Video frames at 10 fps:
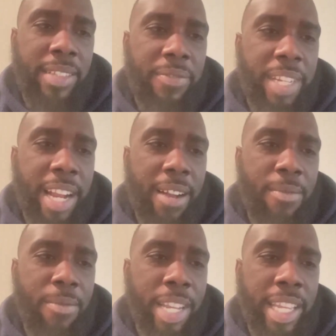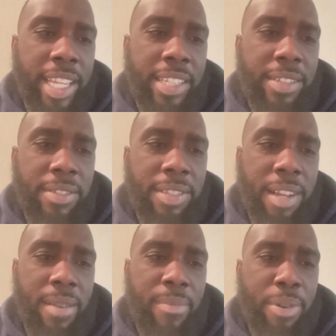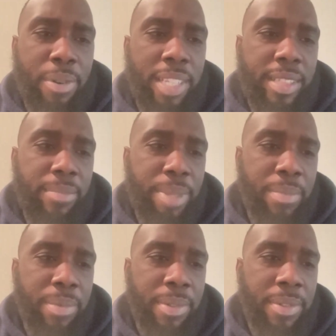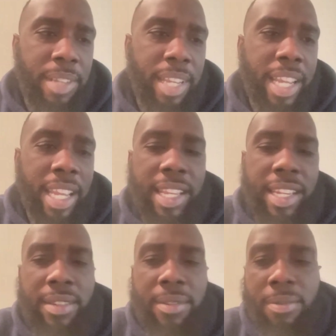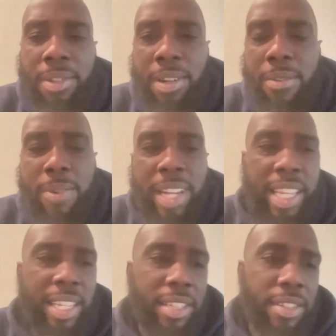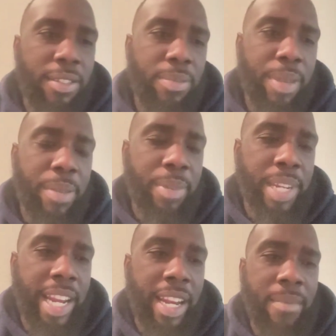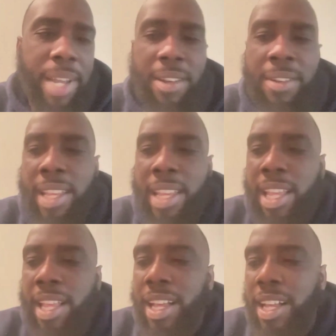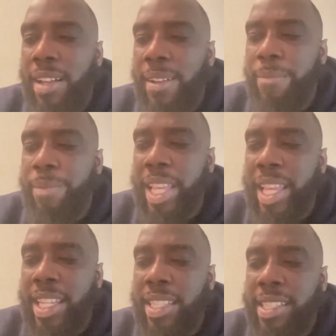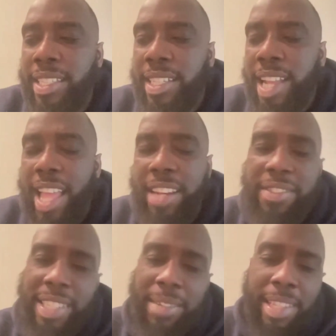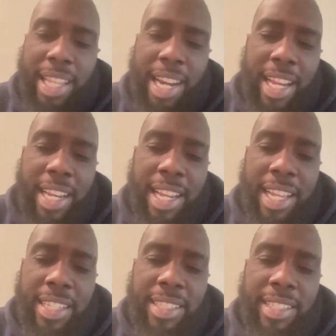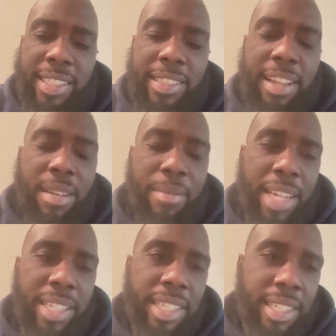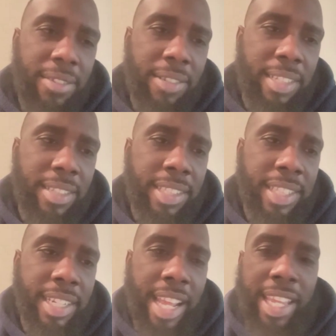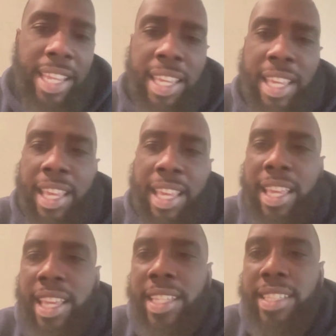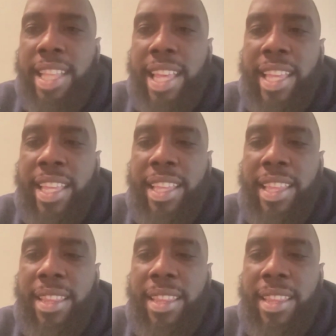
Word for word: to figure out what issues are important to people and you know what issues people care about. Um, and it's kind of something that I, I talked about and alluded to today is that